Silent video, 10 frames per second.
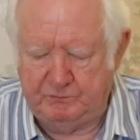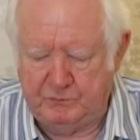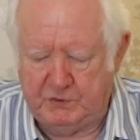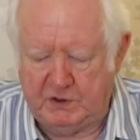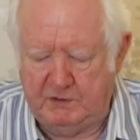
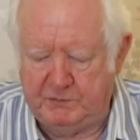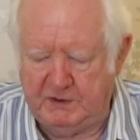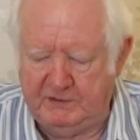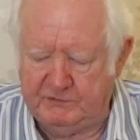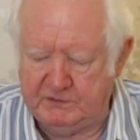but I
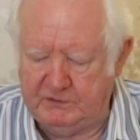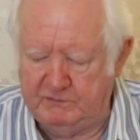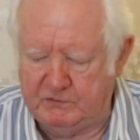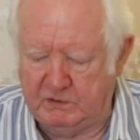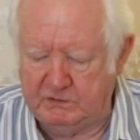believe that
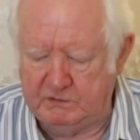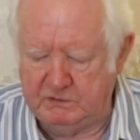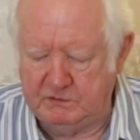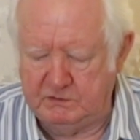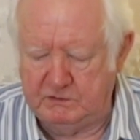you've got
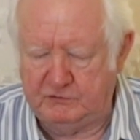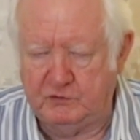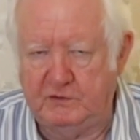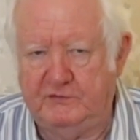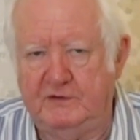
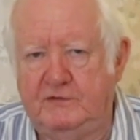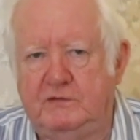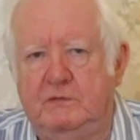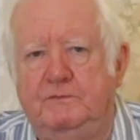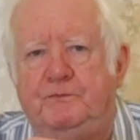
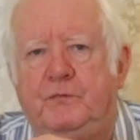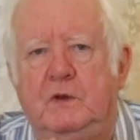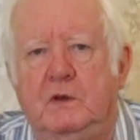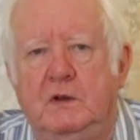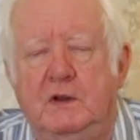choices
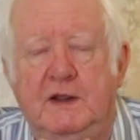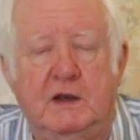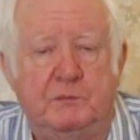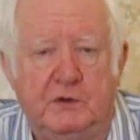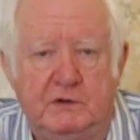in
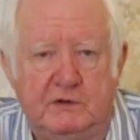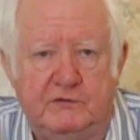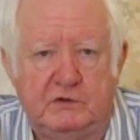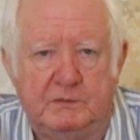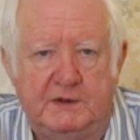
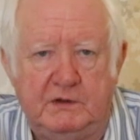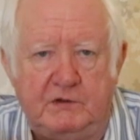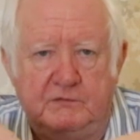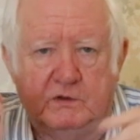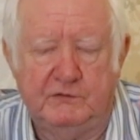abundance coming.
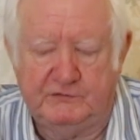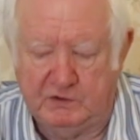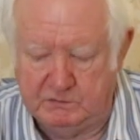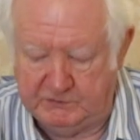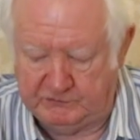You've got
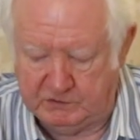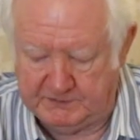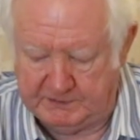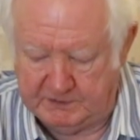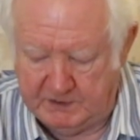so much
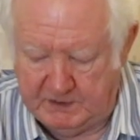coming.